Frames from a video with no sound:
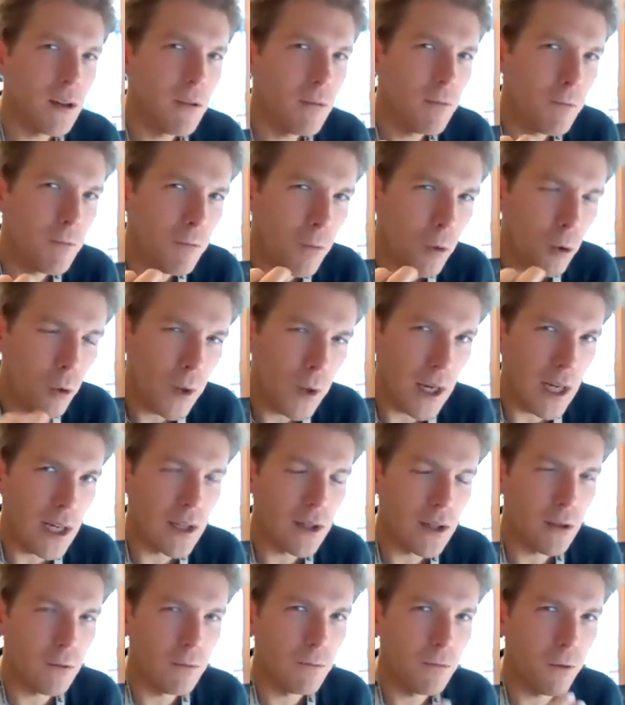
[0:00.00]

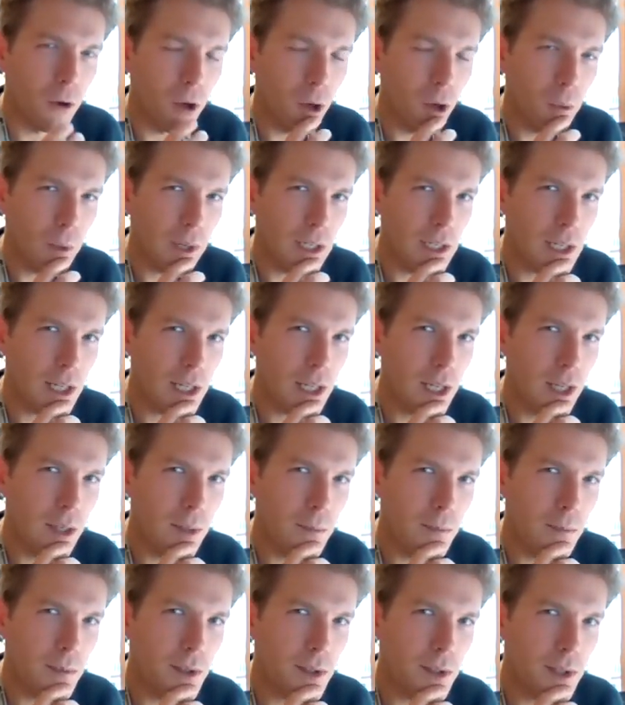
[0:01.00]
avoid the following
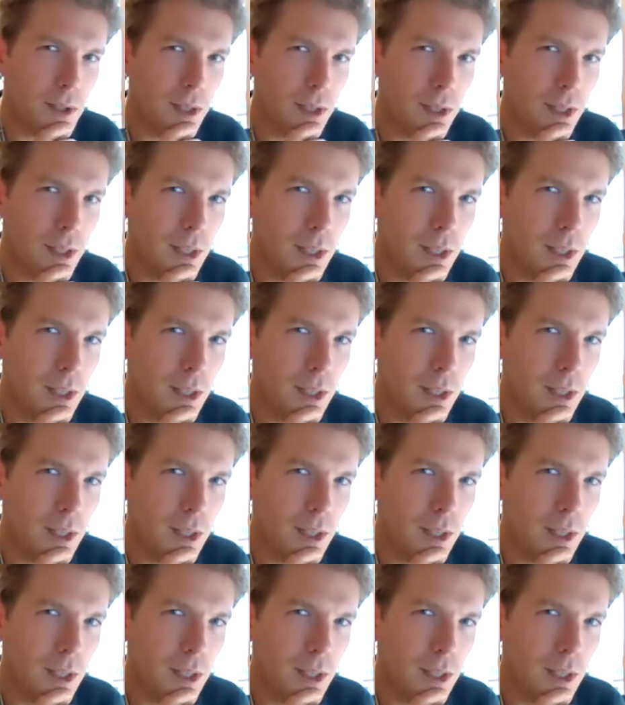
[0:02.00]
terms.